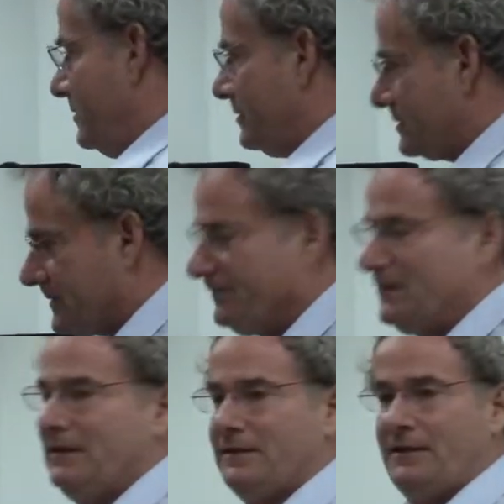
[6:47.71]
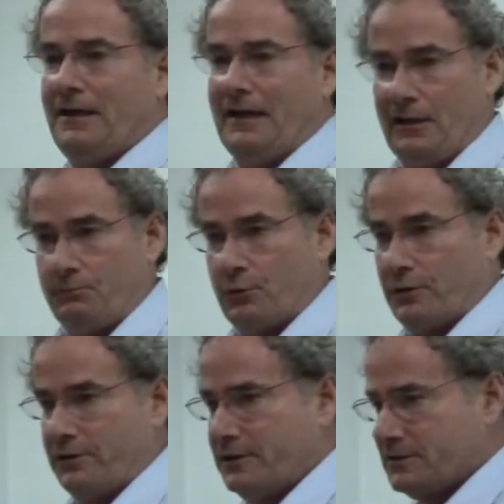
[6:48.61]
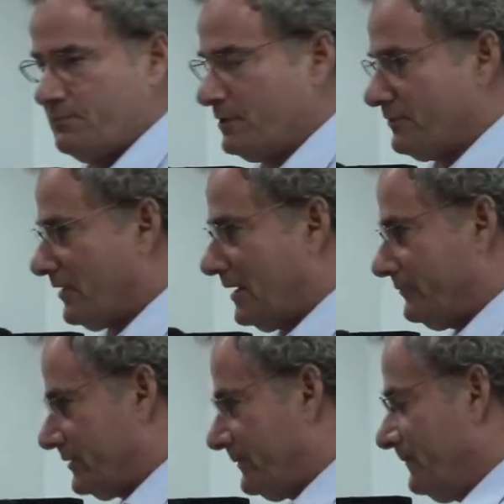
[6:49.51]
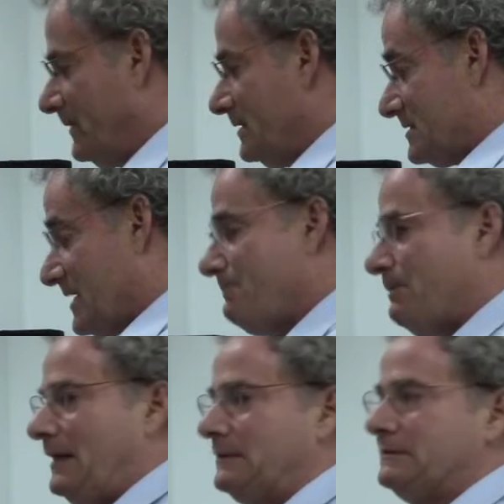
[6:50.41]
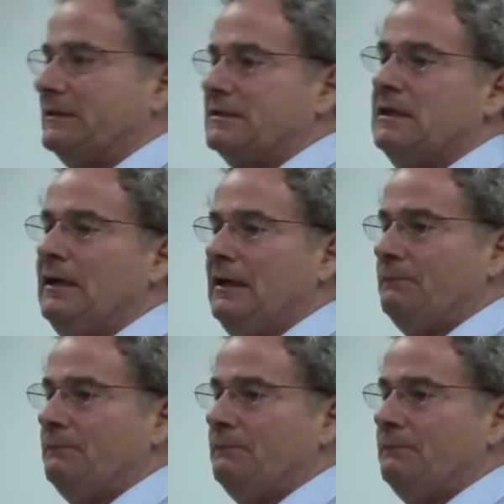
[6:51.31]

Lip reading: years, how important it is to be involved in state politics.